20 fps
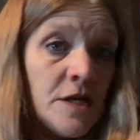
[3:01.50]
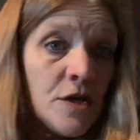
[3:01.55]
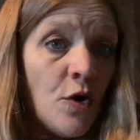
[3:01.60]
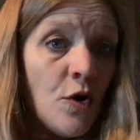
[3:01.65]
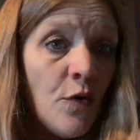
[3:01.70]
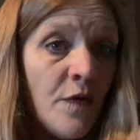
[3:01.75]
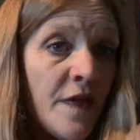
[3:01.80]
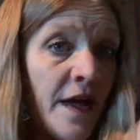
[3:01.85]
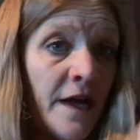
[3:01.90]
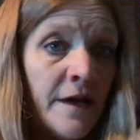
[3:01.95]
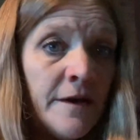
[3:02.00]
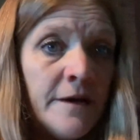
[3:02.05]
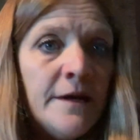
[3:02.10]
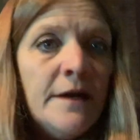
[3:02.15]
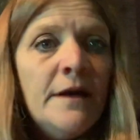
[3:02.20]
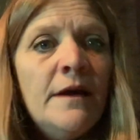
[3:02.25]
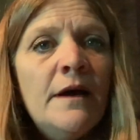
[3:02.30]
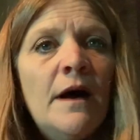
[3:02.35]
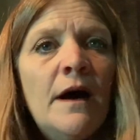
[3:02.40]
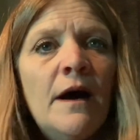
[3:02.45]
know that.
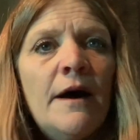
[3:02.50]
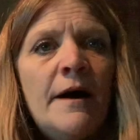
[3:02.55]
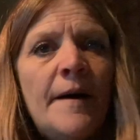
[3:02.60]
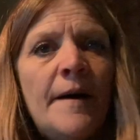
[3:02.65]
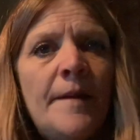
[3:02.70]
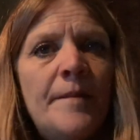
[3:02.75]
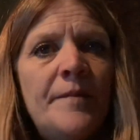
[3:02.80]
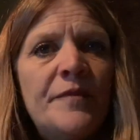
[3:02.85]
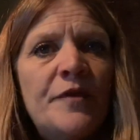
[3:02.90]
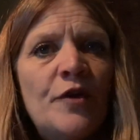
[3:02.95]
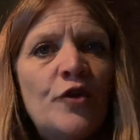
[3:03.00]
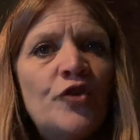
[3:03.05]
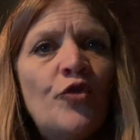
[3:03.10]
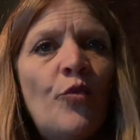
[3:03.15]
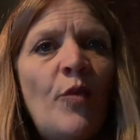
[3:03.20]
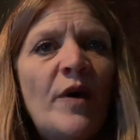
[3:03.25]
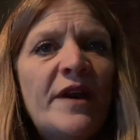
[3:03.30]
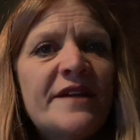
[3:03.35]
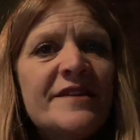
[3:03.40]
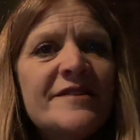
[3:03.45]
To
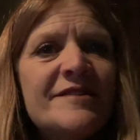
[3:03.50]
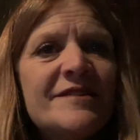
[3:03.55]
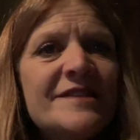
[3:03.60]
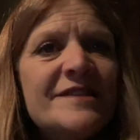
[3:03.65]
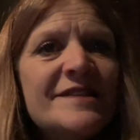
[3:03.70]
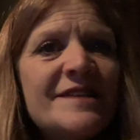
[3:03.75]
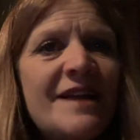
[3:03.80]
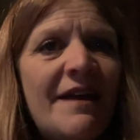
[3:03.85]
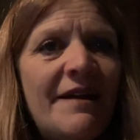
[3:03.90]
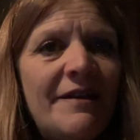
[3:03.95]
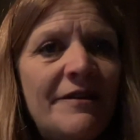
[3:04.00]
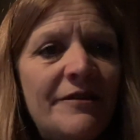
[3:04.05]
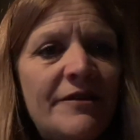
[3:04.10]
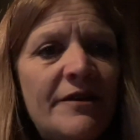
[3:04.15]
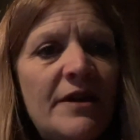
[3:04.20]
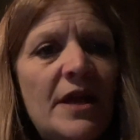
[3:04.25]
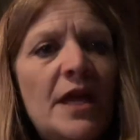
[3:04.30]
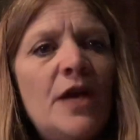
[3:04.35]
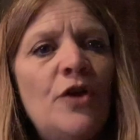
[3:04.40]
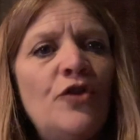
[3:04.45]
what extent
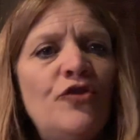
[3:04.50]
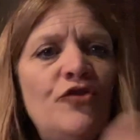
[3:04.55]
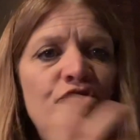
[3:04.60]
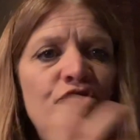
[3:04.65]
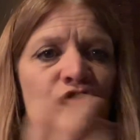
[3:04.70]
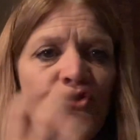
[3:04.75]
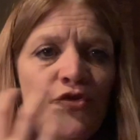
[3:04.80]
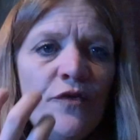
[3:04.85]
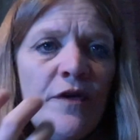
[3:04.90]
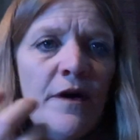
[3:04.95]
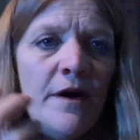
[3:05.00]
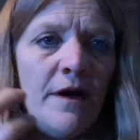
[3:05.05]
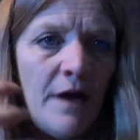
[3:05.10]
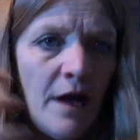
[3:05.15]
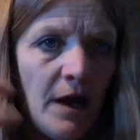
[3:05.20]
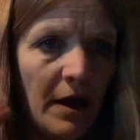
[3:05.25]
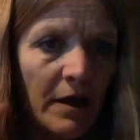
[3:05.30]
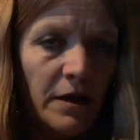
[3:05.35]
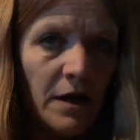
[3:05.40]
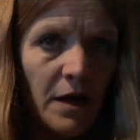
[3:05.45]
do the
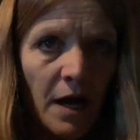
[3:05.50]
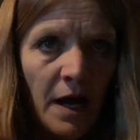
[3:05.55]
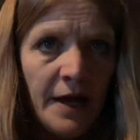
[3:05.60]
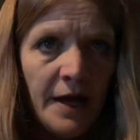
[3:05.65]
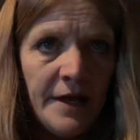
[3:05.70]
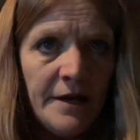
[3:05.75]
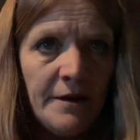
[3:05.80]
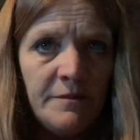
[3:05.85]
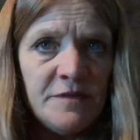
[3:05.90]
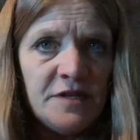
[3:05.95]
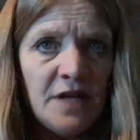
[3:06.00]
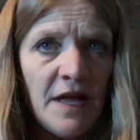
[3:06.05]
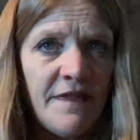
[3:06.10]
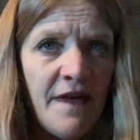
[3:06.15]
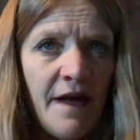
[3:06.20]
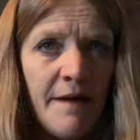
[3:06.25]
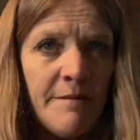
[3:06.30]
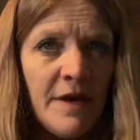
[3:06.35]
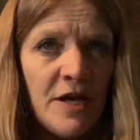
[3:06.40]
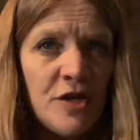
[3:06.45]
items on
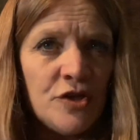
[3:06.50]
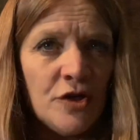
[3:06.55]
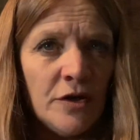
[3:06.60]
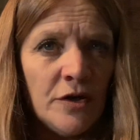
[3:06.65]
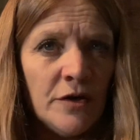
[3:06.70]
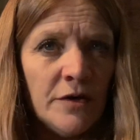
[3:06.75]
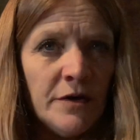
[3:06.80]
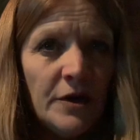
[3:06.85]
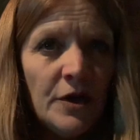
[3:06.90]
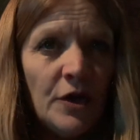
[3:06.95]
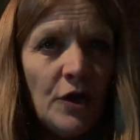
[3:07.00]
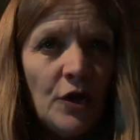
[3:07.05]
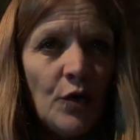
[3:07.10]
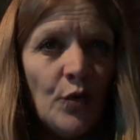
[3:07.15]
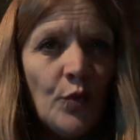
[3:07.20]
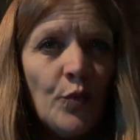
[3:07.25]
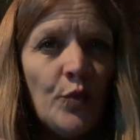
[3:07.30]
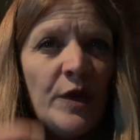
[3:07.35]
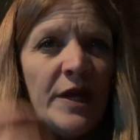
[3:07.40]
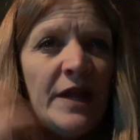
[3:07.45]
that measure
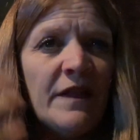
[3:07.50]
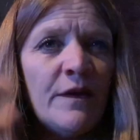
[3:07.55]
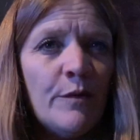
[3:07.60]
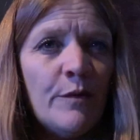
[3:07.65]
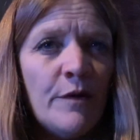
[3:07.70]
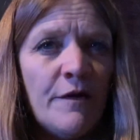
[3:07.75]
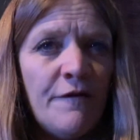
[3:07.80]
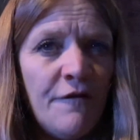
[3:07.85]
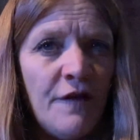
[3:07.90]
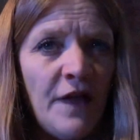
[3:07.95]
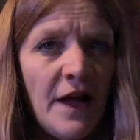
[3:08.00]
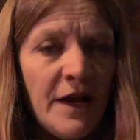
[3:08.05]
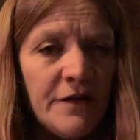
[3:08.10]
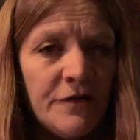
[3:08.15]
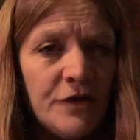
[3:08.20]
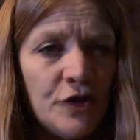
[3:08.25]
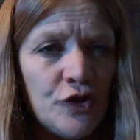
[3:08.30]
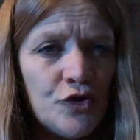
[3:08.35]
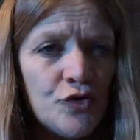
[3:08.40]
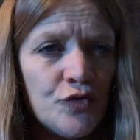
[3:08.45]
really
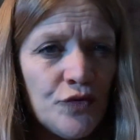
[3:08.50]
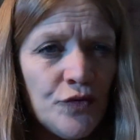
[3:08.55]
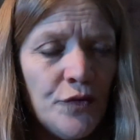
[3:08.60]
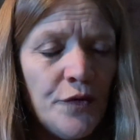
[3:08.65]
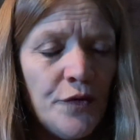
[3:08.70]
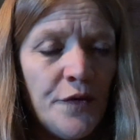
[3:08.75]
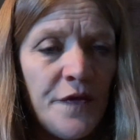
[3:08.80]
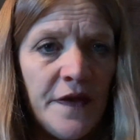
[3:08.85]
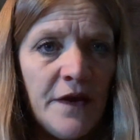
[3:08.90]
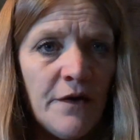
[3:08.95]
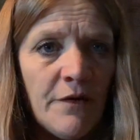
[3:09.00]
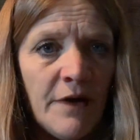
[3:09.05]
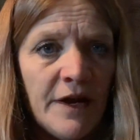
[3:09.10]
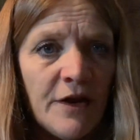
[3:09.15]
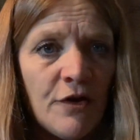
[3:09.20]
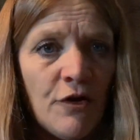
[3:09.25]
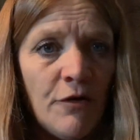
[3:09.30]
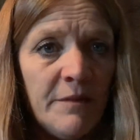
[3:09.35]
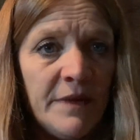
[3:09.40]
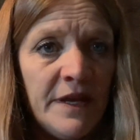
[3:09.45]
reflect the true
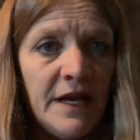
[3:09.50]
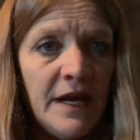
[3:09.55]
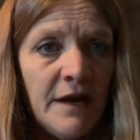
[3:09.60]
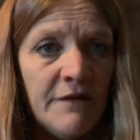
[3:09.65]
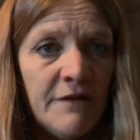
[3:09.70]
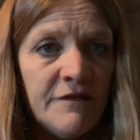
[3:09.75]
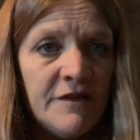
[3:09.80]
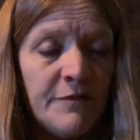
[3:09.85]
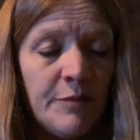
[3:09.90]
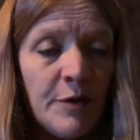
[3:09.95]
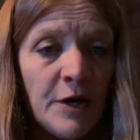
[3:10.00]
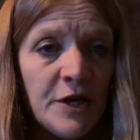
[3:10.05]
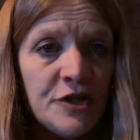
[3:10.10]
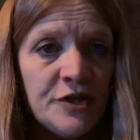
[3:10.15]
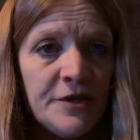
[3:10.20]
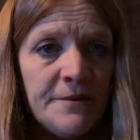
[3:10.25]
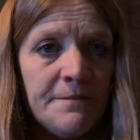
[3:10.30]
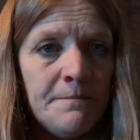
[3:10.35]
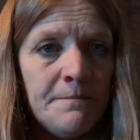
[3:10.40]
theoretical meaning of depression?